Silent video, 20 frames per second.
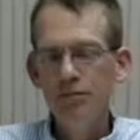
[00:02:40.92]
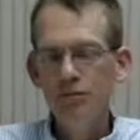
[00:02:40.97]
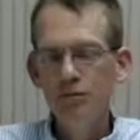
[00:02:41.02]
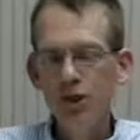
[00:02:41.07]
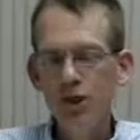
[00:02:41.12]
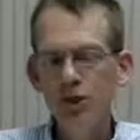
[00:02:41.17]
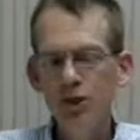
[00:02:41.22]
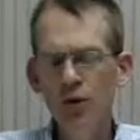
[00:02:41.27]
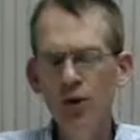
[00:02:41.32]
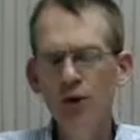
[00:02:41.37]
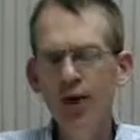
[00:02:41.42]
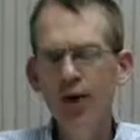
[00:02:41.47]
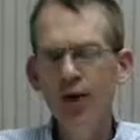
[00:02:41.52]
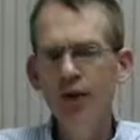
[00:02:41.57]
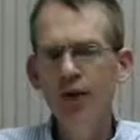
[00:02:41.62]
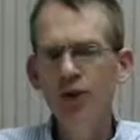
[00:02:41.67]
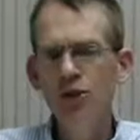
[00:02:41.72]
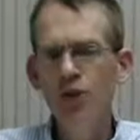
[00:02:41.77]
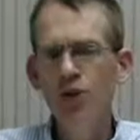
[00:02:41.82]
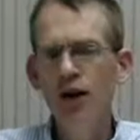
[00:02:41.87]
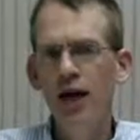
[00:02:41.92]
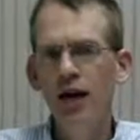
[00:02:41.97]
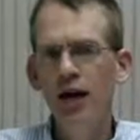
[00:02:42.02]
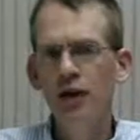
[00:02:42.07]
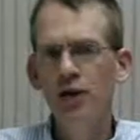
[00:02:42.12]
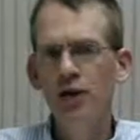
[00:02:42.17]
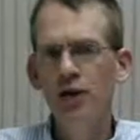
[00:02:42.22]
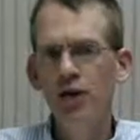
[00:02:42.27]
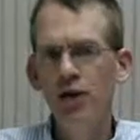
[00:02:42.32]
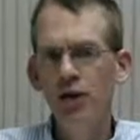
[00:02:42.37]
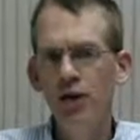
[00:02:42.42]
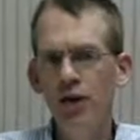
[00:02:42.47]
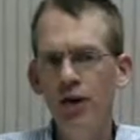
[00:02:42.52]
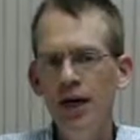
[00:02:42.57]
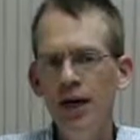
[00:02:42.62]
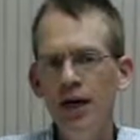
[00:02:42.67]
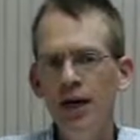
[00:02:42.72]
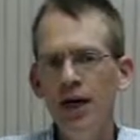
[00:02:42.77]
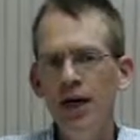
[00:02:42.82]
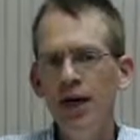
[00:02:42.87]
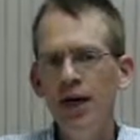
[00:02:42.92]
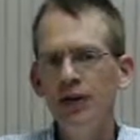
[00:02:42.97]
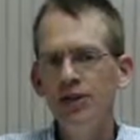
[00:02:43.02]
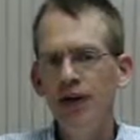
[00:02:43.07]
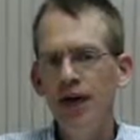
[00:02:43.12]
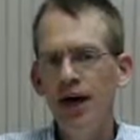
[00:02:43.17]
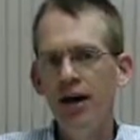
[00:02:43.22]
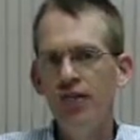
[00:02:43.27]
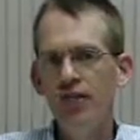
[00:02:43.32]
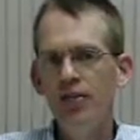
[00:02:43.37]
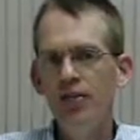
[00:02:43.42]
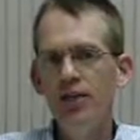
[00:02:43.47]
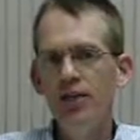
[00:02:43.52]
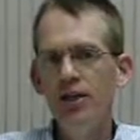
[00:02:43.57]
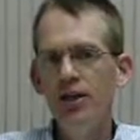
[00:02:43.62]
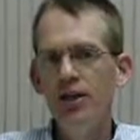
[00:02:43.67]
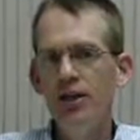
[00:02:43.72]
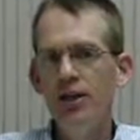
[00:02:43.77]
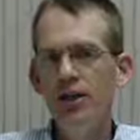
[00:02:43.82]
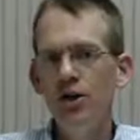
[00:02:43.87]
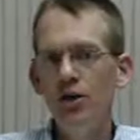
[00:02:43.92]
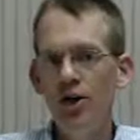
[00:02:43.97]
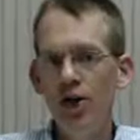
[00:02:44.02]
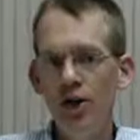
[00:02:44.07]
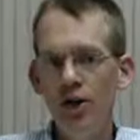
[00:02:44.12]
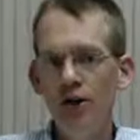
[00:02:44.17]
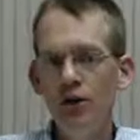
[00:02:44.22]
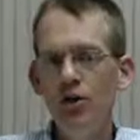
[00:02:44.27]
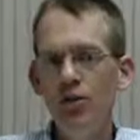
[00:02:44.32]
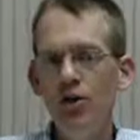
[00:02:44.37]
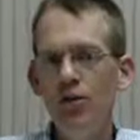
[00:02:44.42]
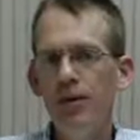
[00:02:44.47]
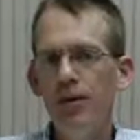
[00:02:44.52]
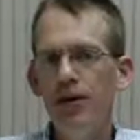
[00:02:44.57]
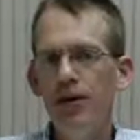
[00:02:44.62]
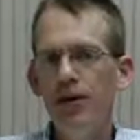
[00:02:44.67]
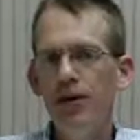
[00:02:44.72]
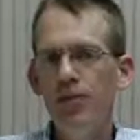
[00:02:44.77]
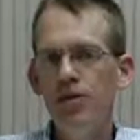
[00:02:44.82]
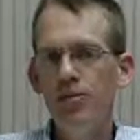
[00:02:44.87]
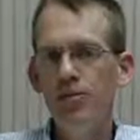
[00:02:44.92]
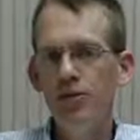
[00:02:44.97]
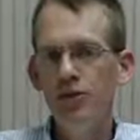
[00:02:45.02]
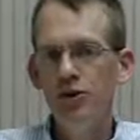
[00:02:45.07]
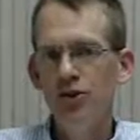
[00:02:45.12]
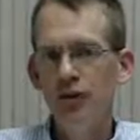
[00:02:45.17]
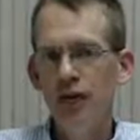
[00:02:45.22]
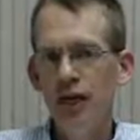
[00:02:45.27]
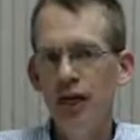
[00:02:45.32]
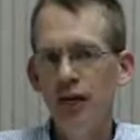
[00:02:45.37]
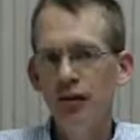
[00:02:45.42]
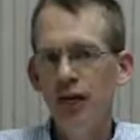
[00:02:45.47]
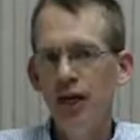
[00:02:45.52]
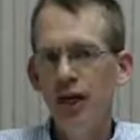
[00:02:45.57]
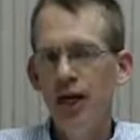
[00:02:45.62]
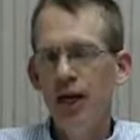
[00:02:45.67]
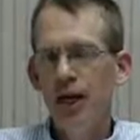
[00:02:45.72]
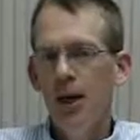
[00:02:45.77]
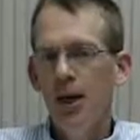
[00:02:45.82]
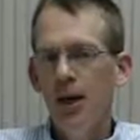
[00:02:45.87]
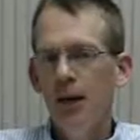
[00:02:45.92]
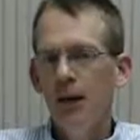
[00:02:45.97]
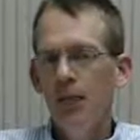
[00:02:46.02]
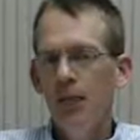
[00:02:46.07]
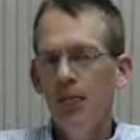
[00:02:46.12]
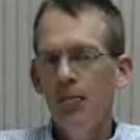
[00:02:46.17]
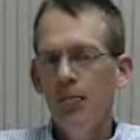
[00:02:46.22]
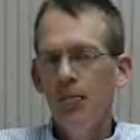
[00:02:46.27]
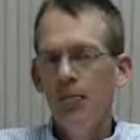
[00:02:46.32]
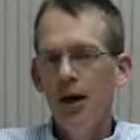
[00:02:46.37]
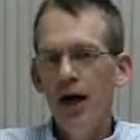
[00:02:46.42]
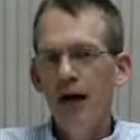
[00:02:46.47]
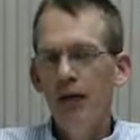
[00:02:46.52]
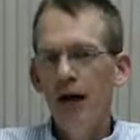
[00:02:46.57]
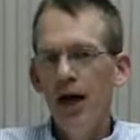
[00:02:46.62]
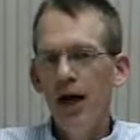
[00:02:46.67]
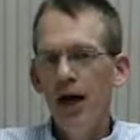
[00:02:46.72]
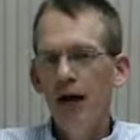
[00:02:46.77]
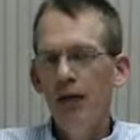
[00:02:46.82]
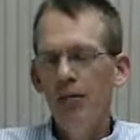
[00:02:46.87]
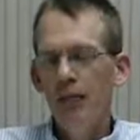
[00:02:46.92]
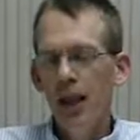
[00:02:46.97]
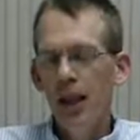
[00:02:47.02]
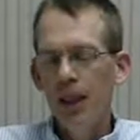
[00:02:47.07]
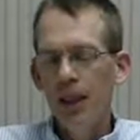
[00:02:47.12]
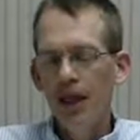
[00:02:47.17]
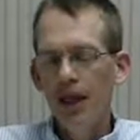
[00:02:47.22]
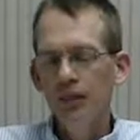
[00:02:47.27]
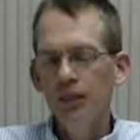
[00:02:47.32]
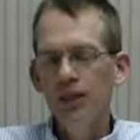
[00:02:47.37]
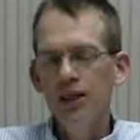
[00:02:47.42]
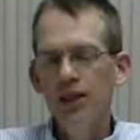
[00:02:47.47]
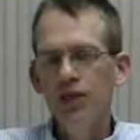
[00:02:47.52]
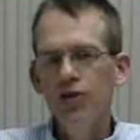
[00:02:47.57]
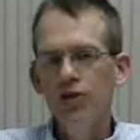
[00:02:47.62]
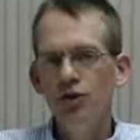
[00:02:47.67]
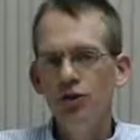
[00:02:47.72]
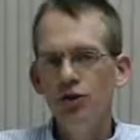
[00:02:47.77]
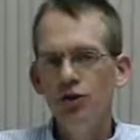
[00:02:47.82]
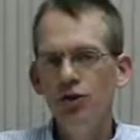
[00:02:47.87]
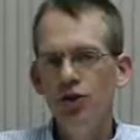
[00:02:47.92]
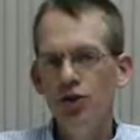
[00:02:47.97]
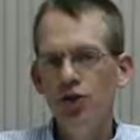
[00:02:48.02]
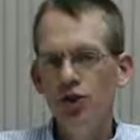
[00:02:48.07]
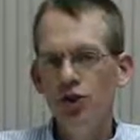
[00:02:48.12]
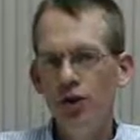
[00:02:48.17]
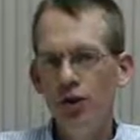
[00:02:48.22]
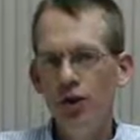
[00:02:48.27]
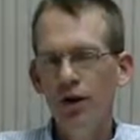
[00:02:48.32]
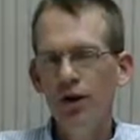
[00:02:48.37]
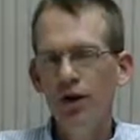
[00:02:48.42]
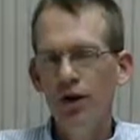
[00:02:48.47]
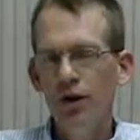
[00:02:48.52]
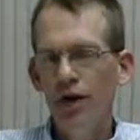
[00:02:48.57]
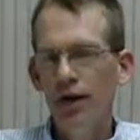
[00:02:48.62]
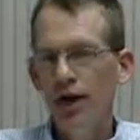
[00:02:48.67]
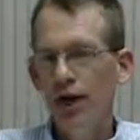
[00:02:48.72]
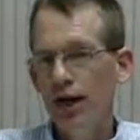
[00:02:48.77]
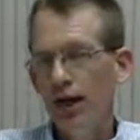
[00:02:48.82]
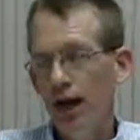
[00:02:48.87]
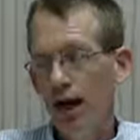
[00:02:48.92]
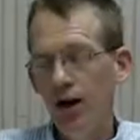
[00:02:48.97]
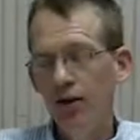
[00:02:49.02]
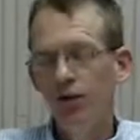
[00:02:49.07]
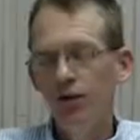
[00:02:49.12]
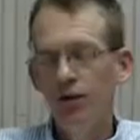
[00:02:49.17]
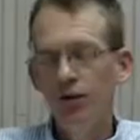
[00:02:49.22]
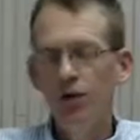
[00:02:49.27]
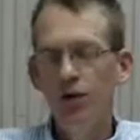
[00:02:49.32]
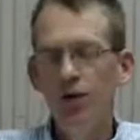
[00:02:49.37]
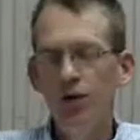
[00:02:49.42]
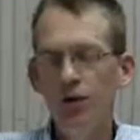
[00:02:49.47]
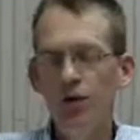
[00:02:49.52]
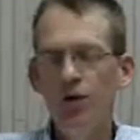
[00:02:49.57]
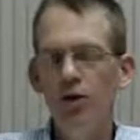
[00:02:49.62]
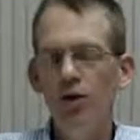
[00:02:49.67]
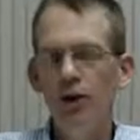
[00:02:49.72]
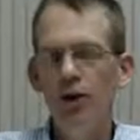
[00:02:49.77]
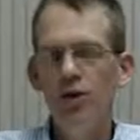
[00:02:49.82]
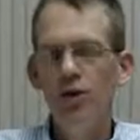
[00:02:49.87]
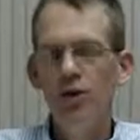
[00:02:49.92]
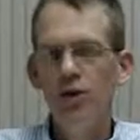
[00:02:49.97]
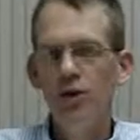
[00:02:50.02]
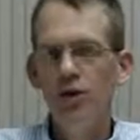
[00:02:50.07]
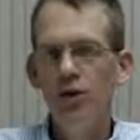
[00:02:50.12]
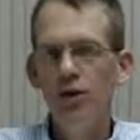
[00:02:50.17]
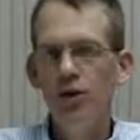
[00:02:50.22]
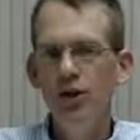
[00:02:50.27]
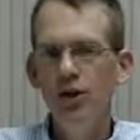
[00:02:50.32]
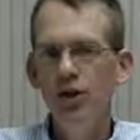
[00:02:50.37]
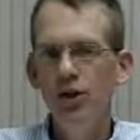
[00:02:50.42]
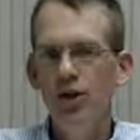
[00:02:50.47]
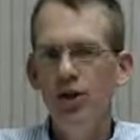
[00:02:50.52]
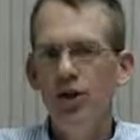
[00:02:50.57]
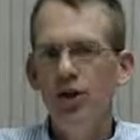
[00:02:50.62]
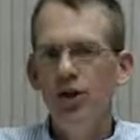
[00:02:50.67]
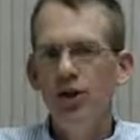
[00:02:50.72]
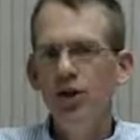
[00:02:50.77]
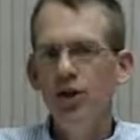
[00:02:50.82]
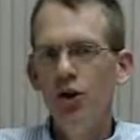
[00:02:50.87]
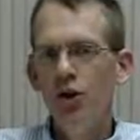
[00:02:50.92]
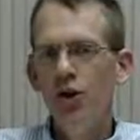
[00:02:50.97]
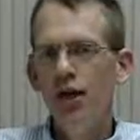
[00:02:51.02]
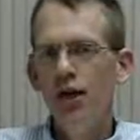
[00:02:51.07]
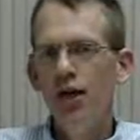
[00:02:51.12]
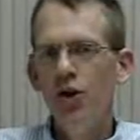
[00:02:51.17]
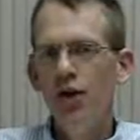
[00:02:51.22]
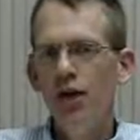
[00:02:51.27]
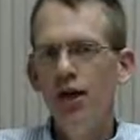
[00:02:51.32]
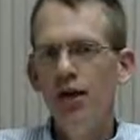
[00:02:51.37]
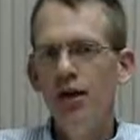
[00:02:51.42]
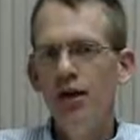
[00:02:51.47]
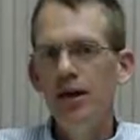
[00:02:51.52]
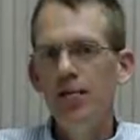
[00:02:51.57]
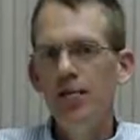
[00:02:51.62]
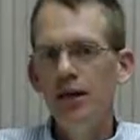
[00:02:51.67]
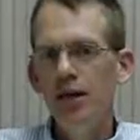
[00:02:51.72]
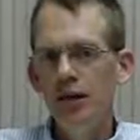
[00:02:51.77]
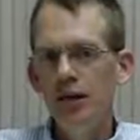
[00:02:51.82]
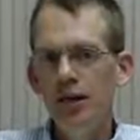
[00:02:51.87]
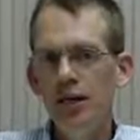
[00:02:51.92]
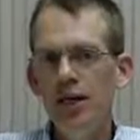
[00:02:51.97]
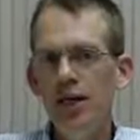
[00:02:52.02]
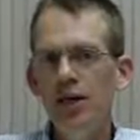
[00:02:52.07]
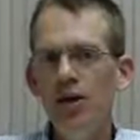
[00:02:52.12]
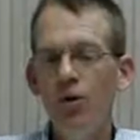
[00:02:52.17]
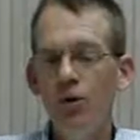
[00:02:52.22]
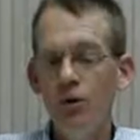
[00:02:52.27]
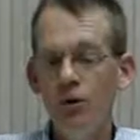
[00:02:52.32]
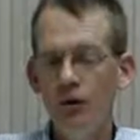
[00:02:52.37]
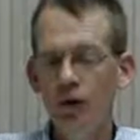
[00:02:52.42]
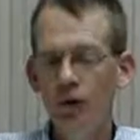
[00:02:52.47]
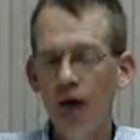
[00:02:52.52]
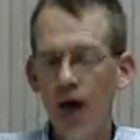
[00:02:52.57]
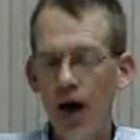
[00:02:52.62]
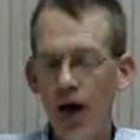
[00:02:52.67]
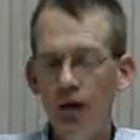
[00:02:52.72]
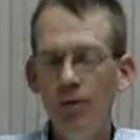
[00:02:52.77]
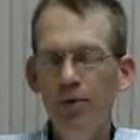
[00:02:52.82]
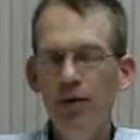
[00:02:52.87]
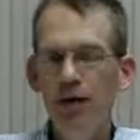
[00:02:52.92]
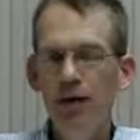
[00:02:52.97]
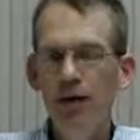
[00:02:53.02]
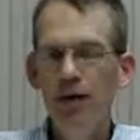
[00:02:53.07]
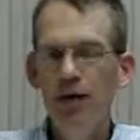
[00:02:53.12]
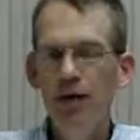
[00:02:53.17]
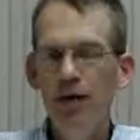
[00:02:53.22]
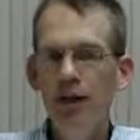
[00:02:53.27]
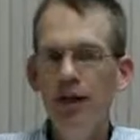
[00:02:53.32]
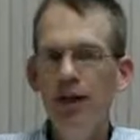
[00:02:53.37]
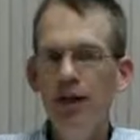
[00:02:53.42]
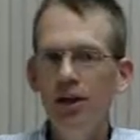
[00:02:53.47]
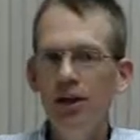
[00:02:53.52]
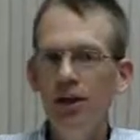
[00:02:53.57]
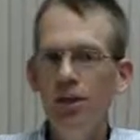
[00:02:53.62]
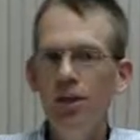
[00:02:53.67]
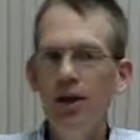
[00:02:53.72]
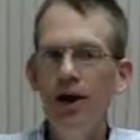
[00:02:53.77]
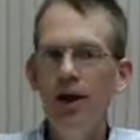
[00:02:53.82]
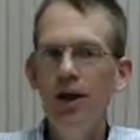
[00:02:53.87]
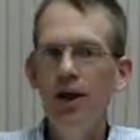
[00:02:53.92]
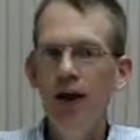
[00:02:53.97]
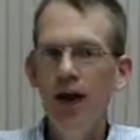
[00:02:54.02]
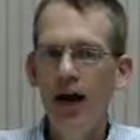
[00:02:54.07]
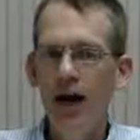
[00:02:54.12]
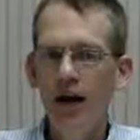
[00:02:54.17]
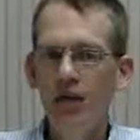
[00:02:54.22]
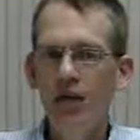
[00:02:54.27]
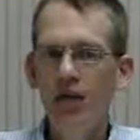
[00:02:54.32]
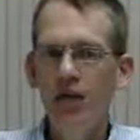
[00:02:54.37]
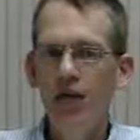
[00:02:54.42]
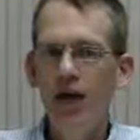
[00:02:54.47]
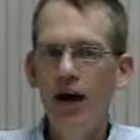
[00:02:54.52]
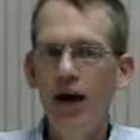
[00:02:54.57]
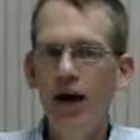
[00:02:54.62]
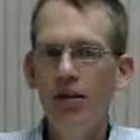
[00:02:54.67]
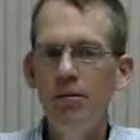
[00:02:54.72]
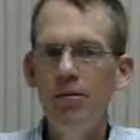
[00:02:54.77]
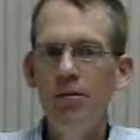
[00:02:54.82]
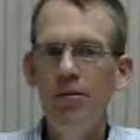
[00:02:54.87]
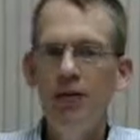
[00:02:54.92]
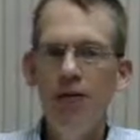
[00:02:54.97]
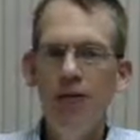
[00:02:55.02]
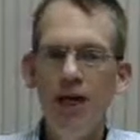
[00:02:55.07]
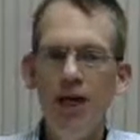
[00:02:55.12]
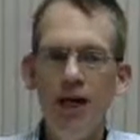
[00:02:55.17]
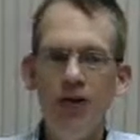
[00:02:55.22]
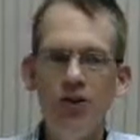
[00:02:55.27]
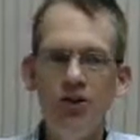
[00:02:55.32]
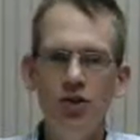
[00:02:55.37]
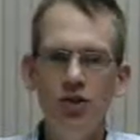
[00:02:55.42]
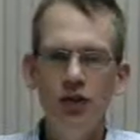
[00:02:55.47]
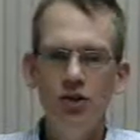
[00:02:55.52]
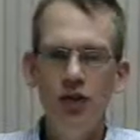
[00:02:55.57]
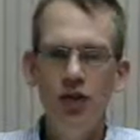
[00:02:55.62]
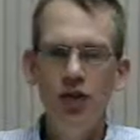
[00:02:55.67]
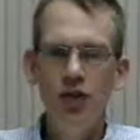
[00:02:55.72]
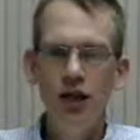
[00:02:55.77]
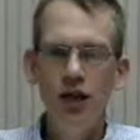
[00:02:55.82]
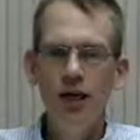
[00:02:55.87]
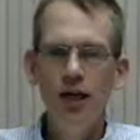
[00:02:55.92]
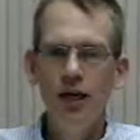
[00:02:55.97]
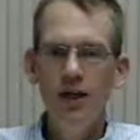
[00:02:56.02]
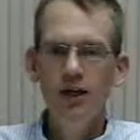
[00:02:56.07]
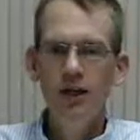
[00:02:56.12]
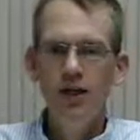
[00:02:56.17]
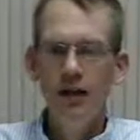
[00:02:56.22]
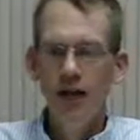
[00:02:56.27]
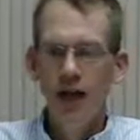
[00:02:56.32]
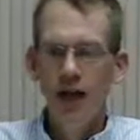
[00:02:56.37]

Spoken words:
So in that case, what I can do is have the machine go ahead and crimp at 100%, but I'm allowed to introduce a short delay, however short or long I want to, so that the machine or the operator can get the wire out of the way before the next terminal is